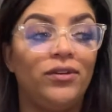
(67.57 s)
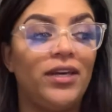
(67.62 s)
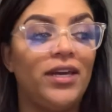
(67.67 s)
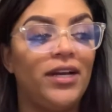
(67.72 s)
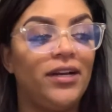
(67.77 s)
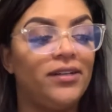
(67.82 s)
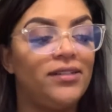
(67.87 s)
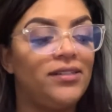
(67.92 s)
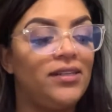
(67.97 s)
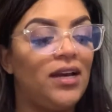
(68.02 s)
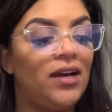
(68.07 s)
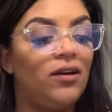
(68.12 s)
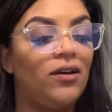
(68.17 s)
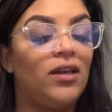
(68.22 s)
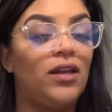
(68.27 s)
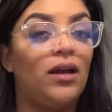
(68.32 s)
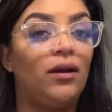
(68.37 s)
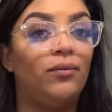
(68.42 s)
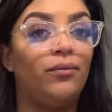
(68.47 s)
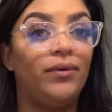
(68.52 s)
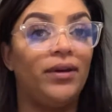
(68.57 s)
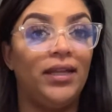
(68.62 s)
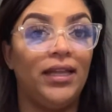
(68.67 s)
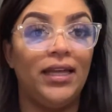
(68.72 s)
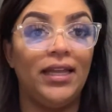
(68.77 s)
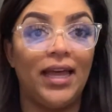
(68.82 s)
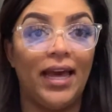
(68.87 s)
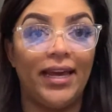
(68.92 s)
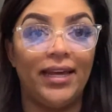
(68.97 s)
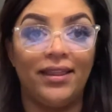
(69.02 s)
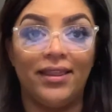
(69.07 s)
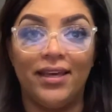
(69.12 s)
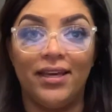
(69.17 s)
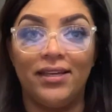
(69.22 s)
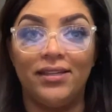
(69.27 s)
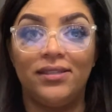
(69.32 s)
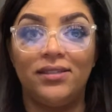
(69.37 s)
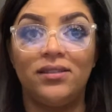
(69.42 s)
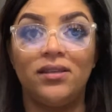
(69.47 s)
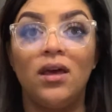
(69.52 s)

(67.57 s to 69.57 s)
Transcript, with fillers: years now, and I really like this.